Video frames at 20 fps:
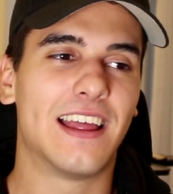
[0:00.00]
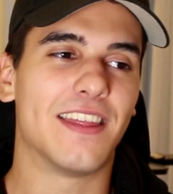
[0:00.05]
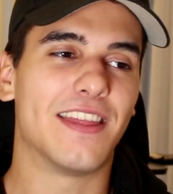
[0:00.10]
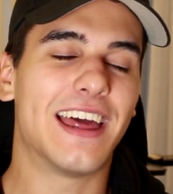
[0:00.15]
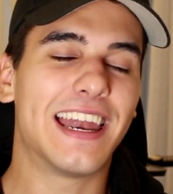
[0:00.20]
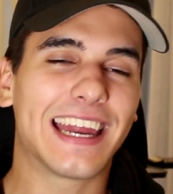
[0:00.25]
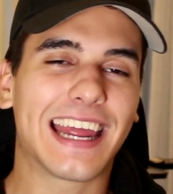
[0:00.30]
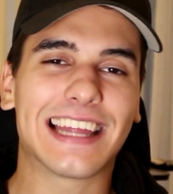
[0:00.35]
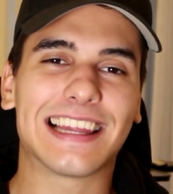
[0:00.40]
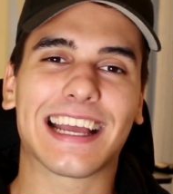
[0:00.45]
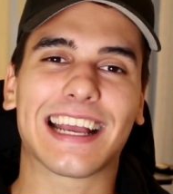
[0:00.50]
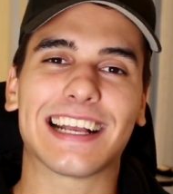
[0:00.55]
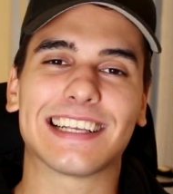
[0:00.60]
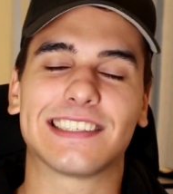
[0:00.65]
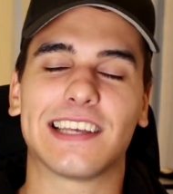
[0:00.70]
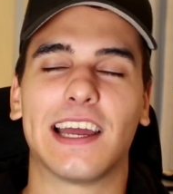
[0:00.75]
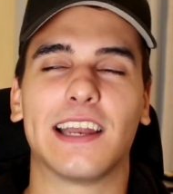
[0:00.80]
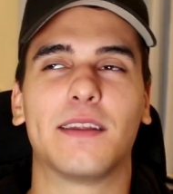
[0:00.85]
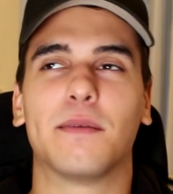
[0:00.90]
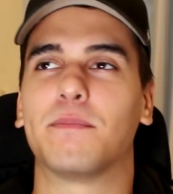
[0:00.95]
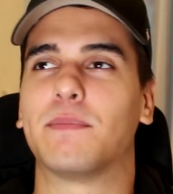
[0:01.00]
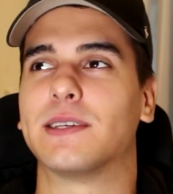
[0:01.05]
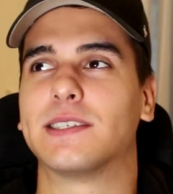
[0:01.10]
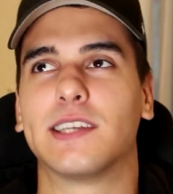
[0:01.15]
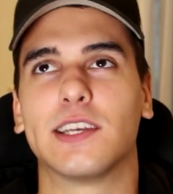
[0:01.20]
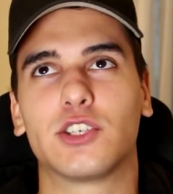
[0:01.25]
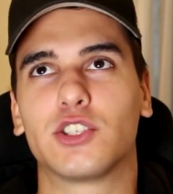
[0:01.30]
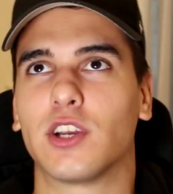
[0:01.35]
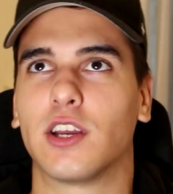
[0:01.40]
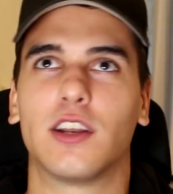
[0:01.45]
then again, like I said,
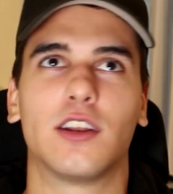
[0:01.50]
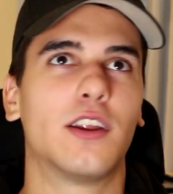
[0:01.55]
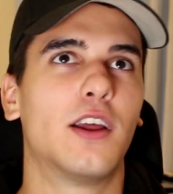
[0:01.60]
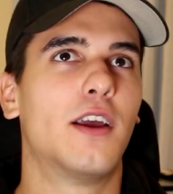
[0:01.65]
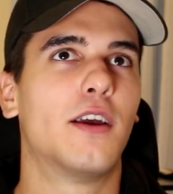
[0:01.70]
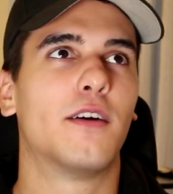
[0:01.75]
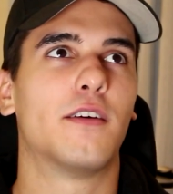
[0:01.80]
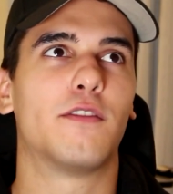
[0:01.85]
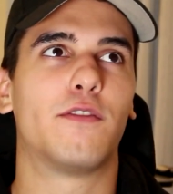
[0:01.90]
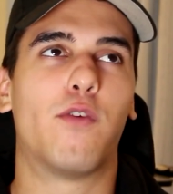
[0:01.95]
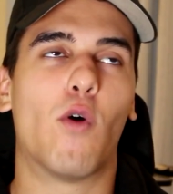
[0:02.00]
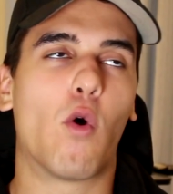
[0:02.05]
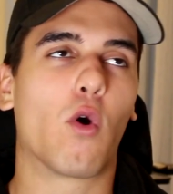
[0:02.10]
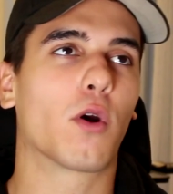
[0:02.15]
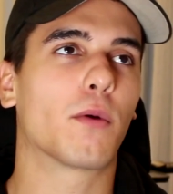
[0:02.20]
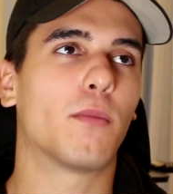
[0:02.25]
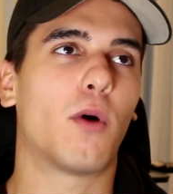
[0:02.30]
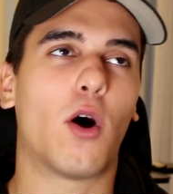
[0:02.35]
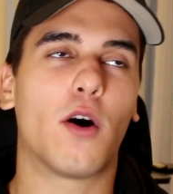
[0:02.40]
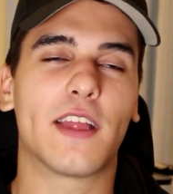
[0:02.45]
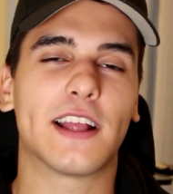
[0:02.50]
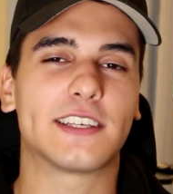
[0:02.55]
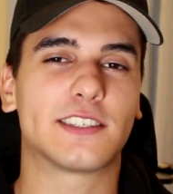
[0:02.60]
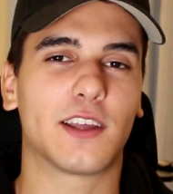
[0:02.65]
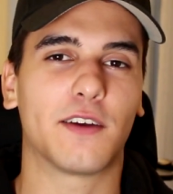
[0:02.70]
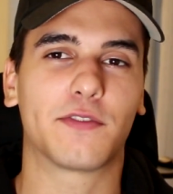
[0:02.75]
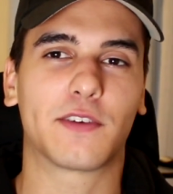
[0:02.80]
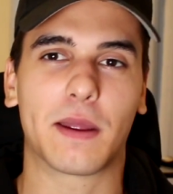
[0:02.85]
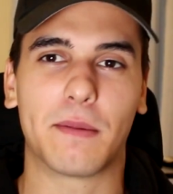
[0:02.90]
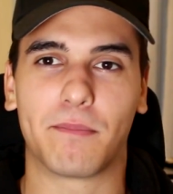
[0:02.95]
position, form, all that
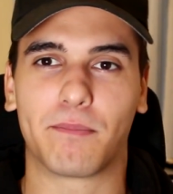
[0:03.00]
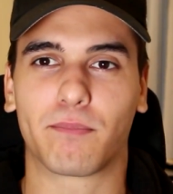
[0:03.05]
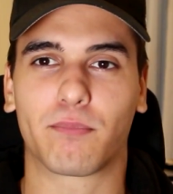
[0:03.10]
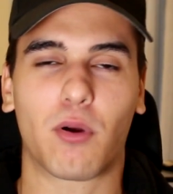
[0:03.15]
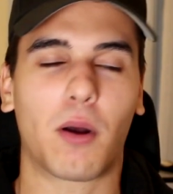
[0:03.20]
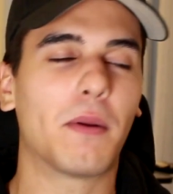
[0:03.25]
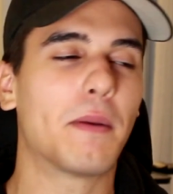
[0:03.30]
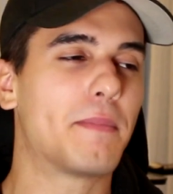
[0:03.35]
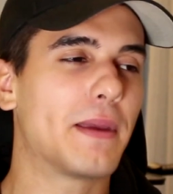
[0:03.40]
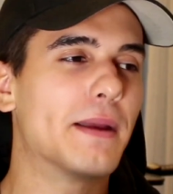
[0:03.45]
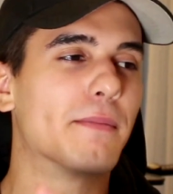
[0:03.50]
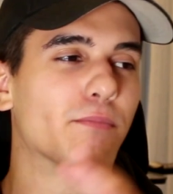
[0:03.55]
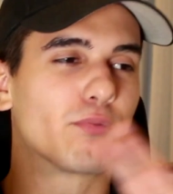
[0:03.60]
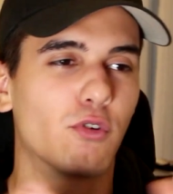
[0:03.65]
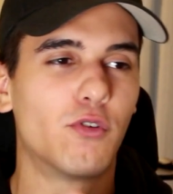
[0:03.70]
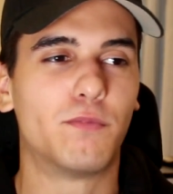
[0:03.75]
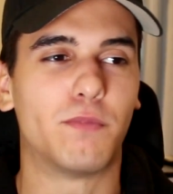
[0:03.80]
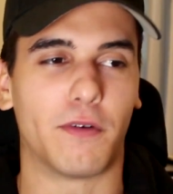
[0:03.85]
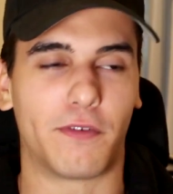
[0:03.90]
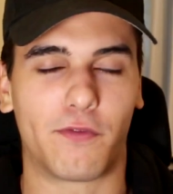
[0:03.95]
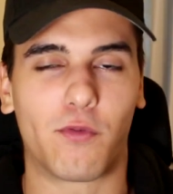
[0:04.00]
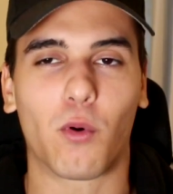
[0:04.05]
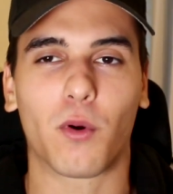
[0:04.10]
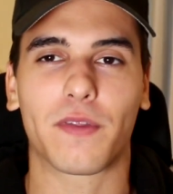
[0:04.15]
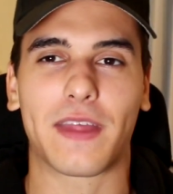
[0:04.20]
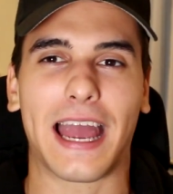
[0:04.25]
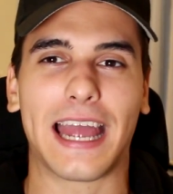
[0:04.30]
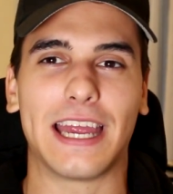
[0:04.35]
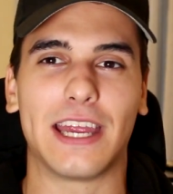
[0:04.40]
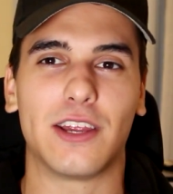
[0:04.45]
stuff could probably be improved
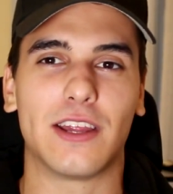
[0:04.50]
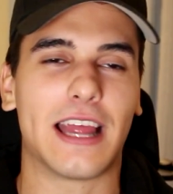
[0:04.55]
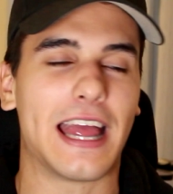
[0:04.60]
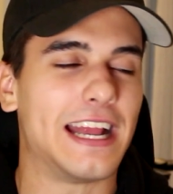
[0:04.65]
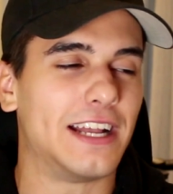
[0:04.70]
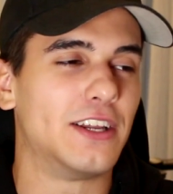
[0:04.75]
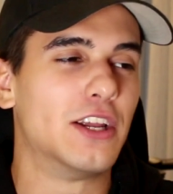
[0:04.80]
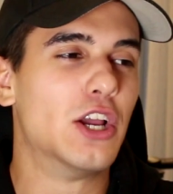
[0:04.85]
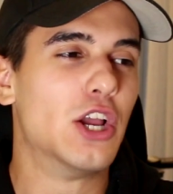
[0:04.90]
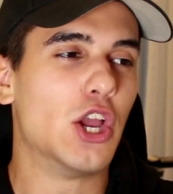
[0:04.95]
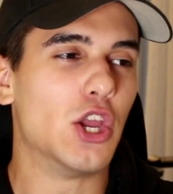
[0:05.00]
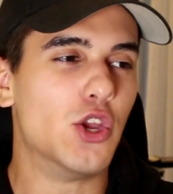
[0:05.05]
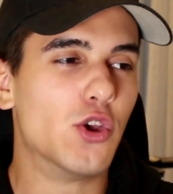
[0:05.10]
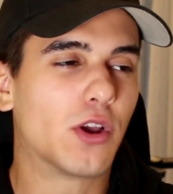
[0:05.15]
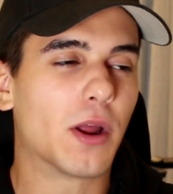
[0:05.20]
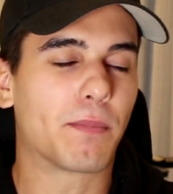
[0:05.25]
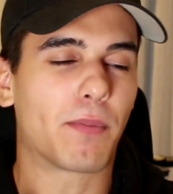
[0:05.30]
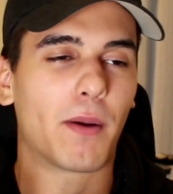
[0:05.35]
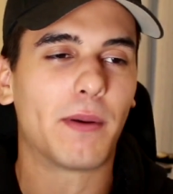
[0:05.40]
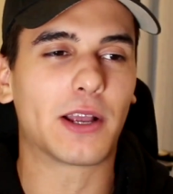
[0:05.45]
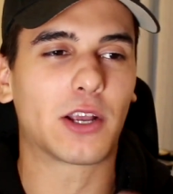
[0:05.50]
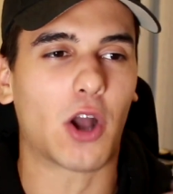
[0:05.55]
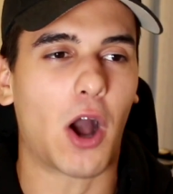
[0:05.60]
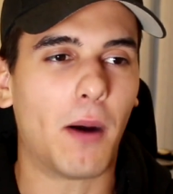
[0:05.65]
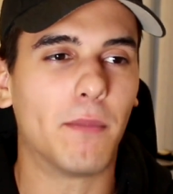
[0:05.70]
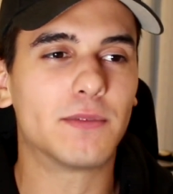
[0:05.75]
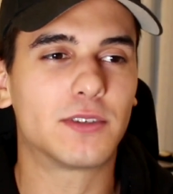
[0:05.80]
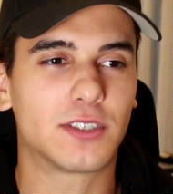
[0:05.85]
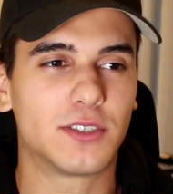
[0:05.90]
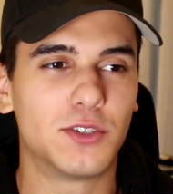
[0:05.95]
before that, and you could probably
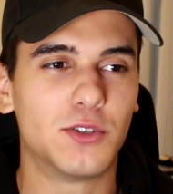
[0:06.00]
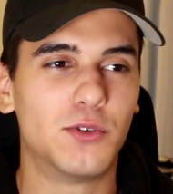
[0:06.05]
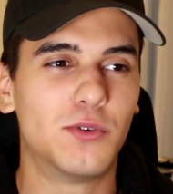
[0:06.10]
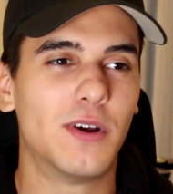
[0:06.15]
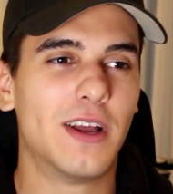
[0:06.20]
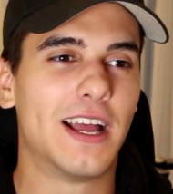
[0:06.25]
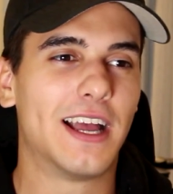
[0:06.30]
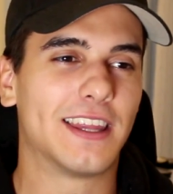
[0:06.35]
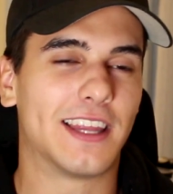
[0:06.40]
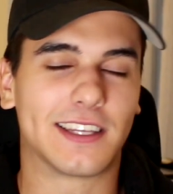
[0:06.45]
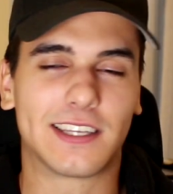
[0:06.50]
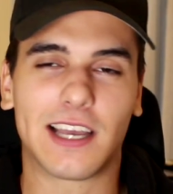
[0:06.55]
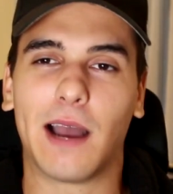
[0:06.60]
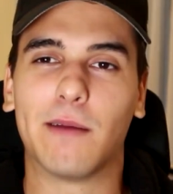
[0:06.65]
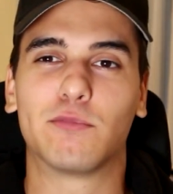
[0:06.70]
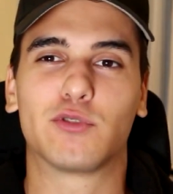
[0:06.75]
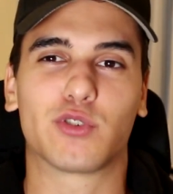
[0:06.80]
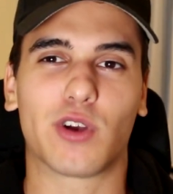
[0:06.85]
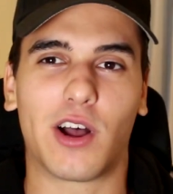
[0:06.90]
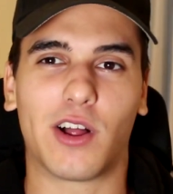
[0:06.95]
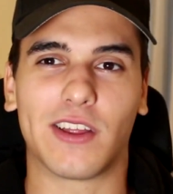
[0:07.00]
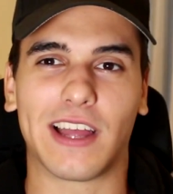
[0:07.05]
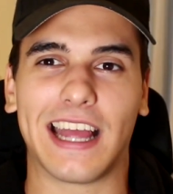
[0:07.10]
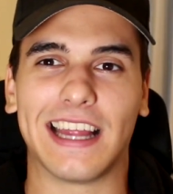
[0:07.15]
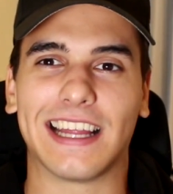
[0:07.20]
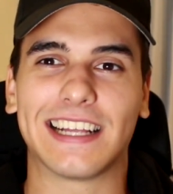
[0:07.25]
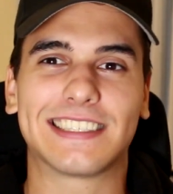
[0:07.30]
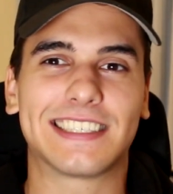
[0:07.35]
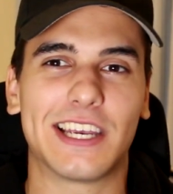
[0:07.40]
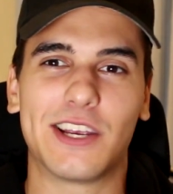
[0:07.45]
come to the time trial,
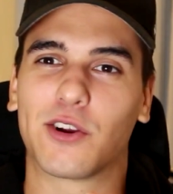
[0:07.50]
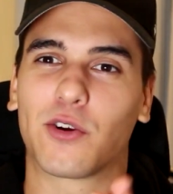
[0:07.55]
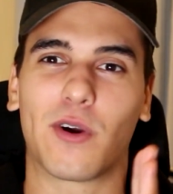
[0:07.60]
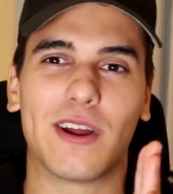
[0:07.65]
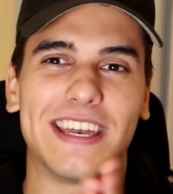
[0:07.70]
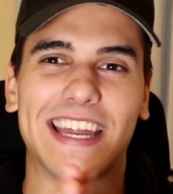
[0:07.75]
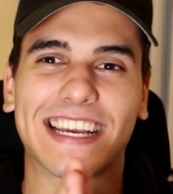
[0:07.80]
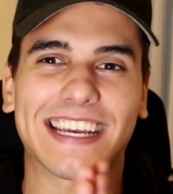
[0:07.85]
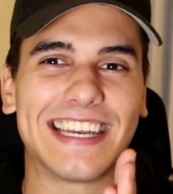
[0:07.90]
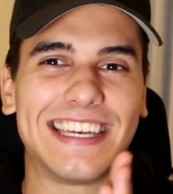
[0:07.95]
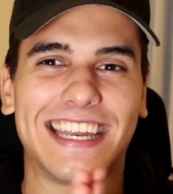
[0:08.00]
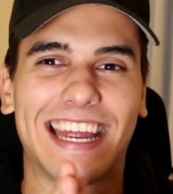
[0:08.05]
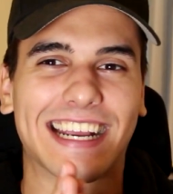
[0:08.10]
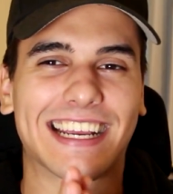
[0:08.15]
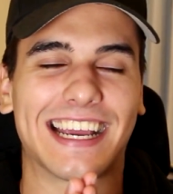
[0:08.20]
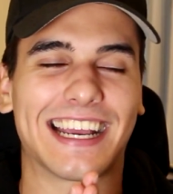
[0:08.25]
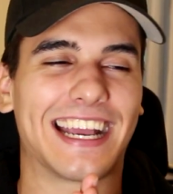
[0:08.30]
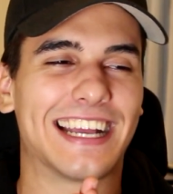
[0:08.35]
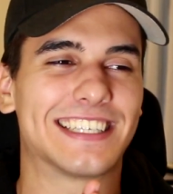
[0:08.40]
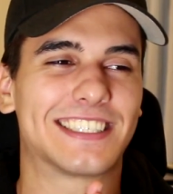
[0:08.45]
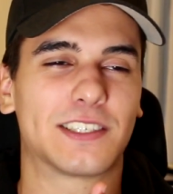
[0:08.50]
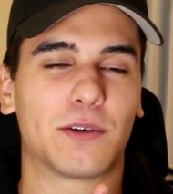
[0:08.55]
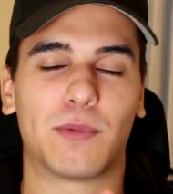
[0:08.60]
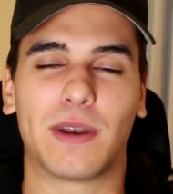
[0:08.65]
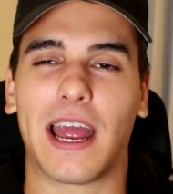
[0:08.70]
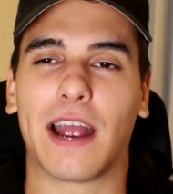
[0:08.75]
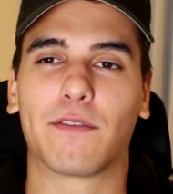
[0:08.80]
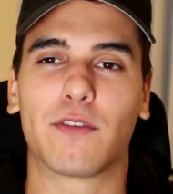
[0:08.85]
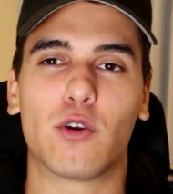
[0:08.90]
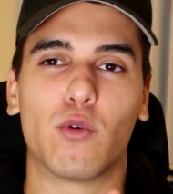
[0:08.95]
and let's say you're going neck and neck against
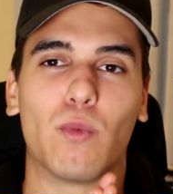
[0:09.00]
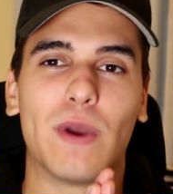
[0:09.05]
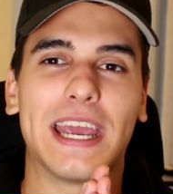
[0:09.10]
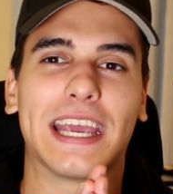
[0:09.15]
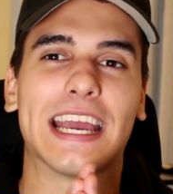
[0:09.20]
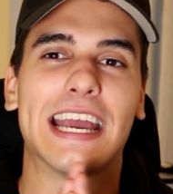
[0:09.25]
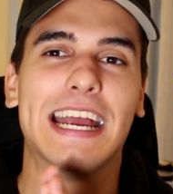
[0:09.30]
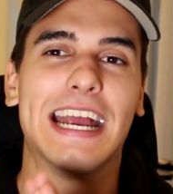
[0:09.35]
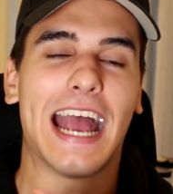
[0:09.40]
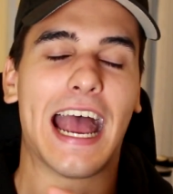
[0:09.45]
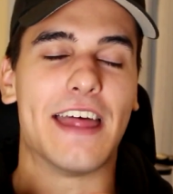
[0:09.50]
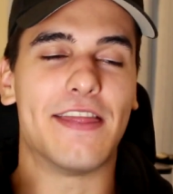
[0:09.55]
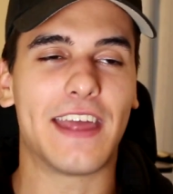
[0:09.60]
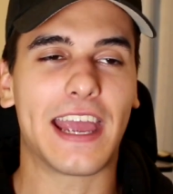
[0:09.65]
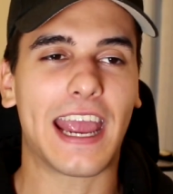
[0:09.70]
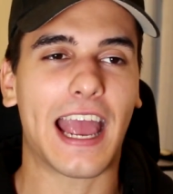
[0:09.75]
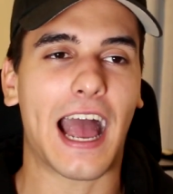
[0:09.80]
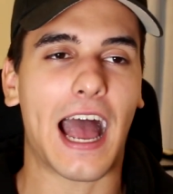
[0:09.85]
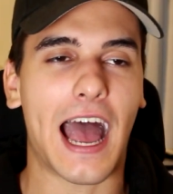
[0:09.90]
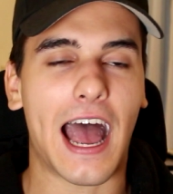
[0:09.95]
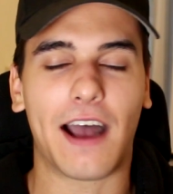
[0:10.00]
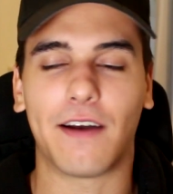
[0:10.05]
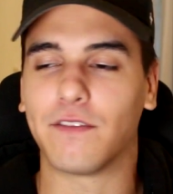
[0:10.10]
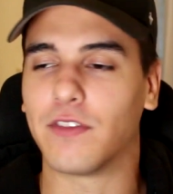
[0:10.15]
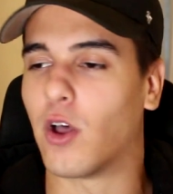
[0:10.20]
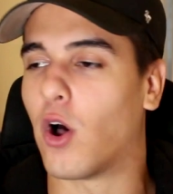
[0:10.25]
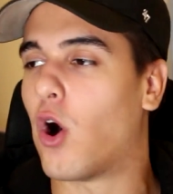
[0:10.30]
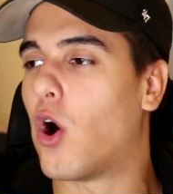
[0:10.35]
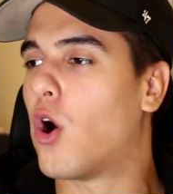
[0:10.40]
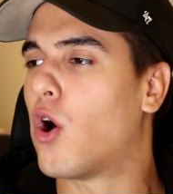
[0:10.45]
someone every week and they
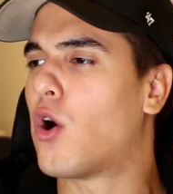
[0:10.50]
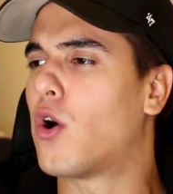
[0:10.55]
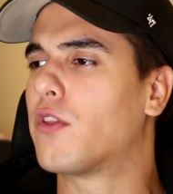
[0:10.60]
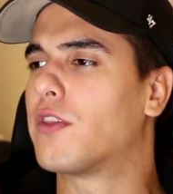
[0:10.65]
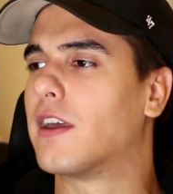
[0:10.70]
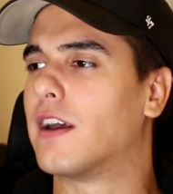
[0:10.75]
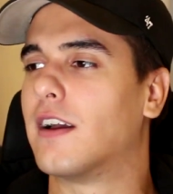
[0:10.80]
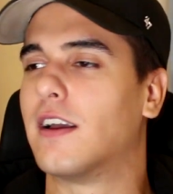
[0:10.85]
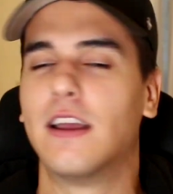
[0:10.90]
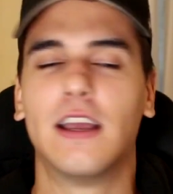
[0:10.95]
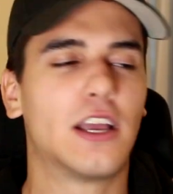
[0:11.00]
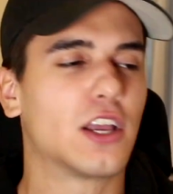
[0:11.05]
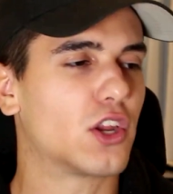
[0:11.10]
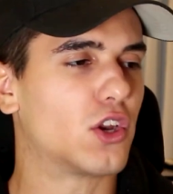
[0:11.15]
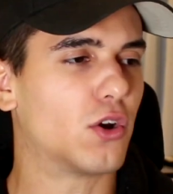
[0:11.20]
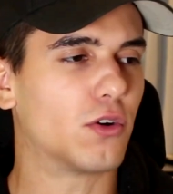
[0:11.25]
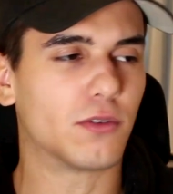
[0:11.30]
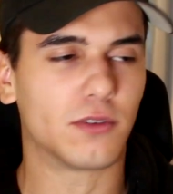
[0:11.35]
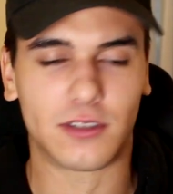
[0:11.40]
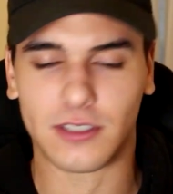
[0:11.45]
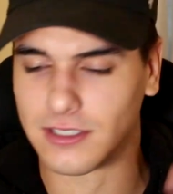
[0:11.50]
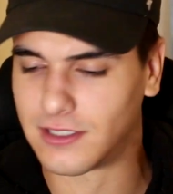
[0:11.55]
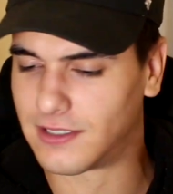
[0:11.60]
have all the, you know,